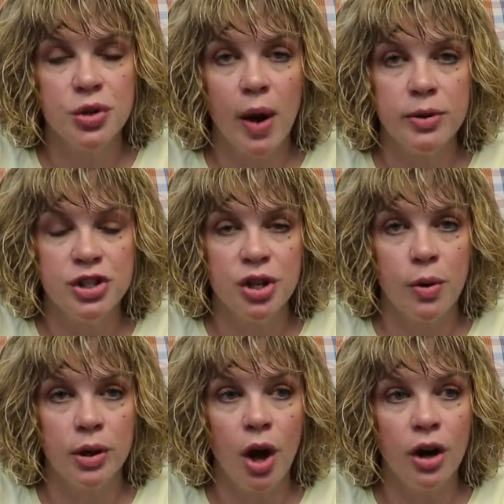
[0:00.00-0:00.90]
So I would
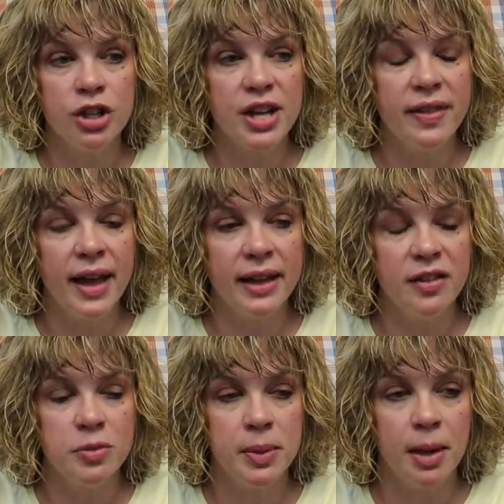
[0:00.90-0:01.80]
sew a large and that
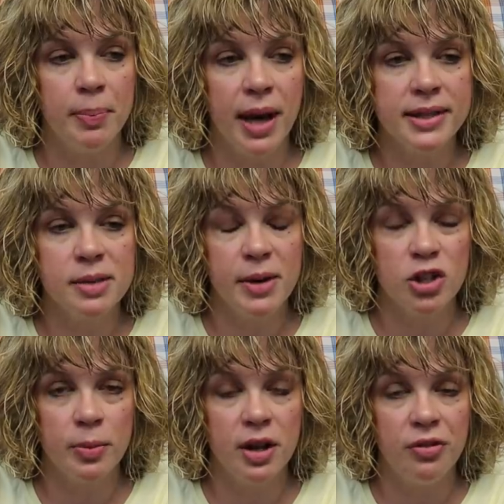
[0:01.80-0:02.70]
gives me a bust
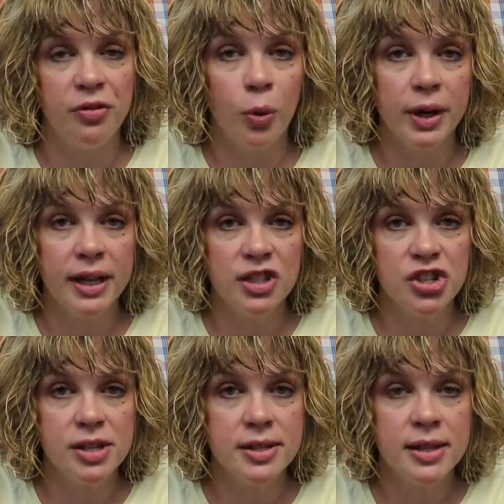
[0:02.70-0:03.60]
measurement of 40
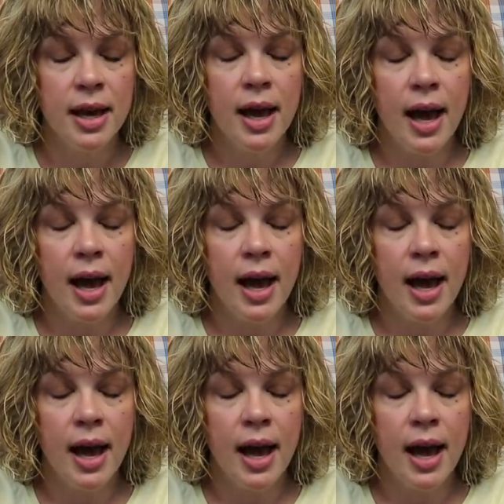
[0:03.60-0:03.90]
inches.